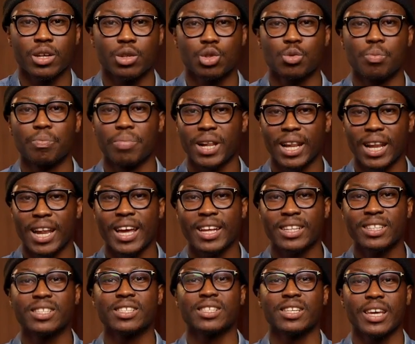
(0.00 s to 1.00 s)
to
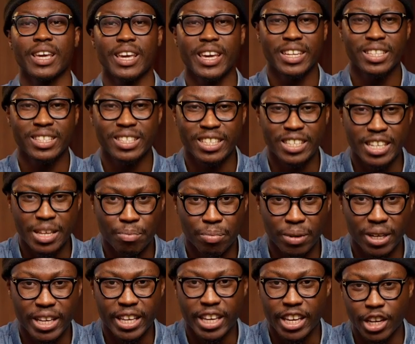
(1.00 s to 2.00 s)
plant it
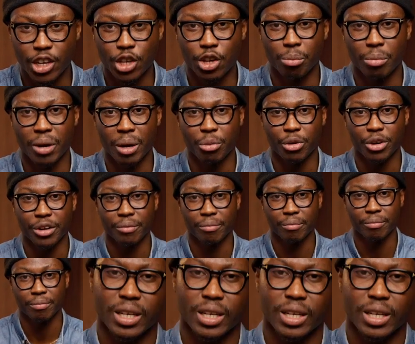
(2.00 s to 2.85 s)
deeply in your memory.